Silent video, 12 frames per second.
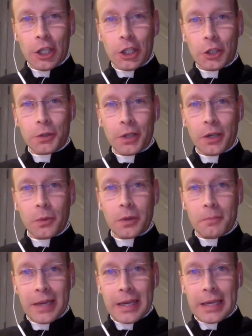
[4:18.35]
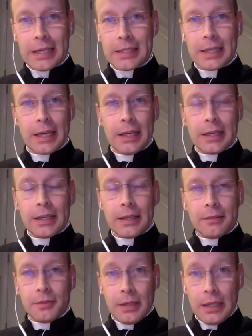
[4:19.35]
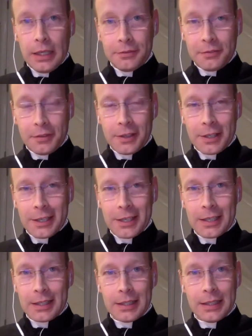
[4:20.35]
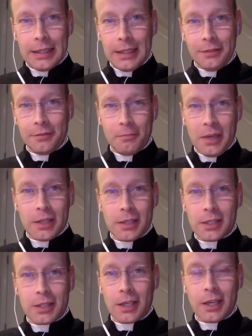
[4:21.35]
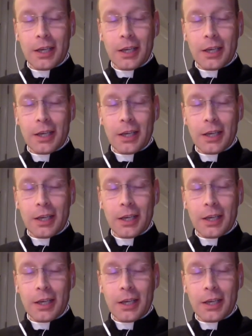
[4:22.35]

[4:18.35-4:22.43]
You and I were made for love, and love means